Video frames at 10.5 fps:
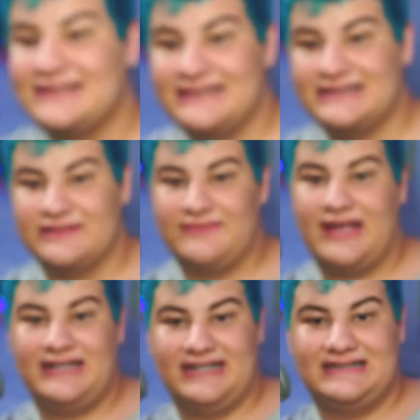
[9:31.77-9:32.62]
just a
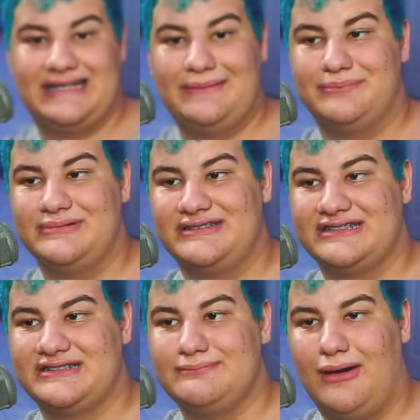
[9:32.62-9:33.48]
VHS tape but
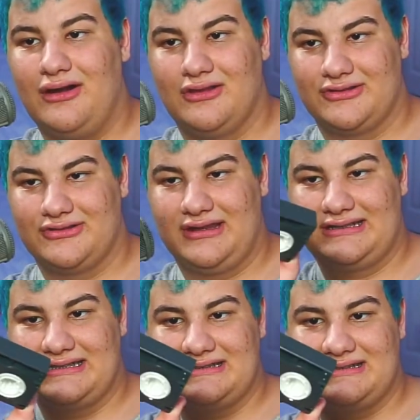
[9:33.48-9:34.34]
just smaller, like
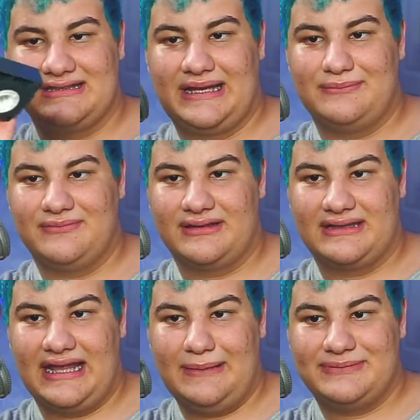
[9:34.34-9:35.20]
the same
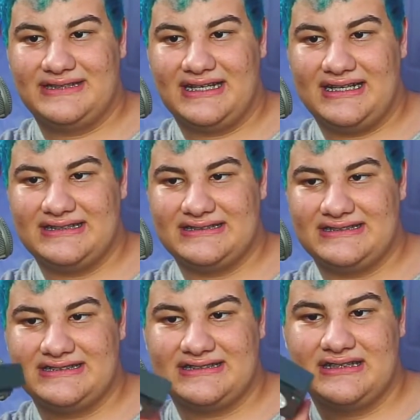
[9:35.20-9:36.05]
tape size,
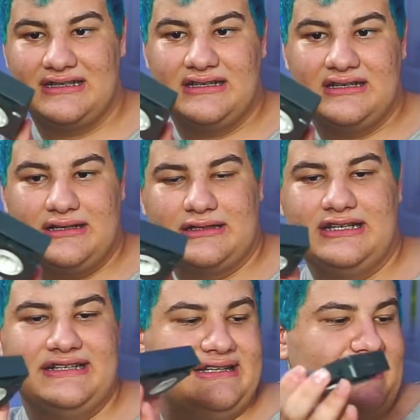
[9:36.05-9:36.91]
just
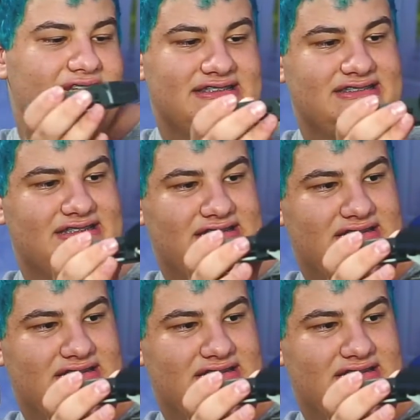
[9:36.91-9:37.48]
condensed.